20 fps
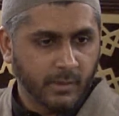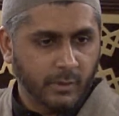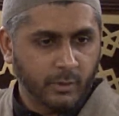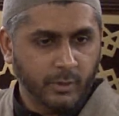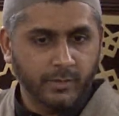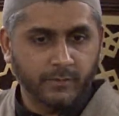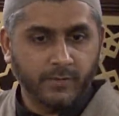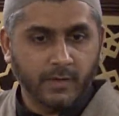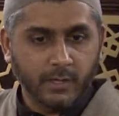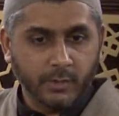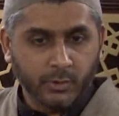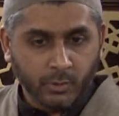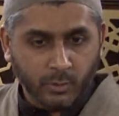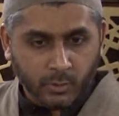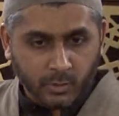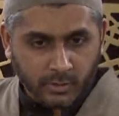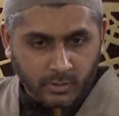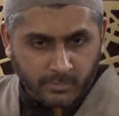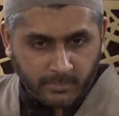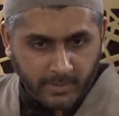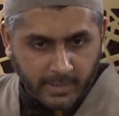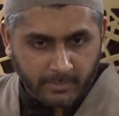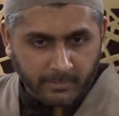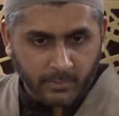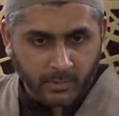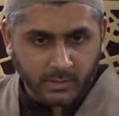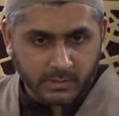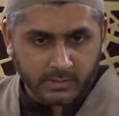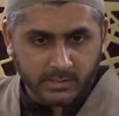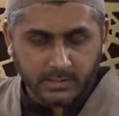you have adorned my
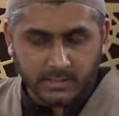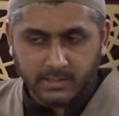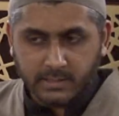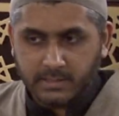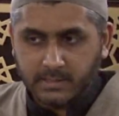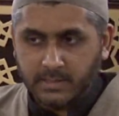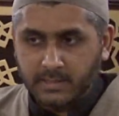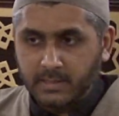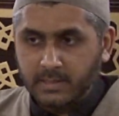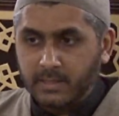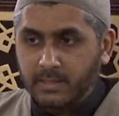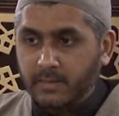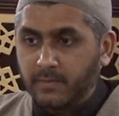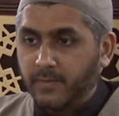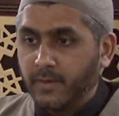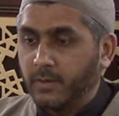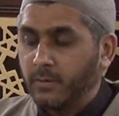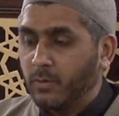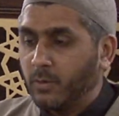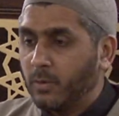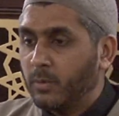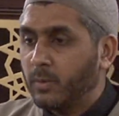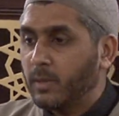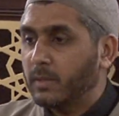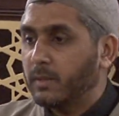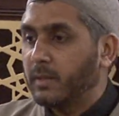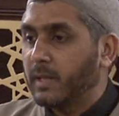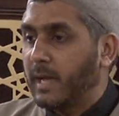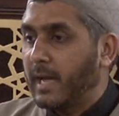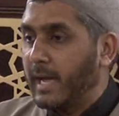body, then, O oh
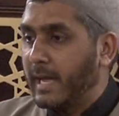Allah,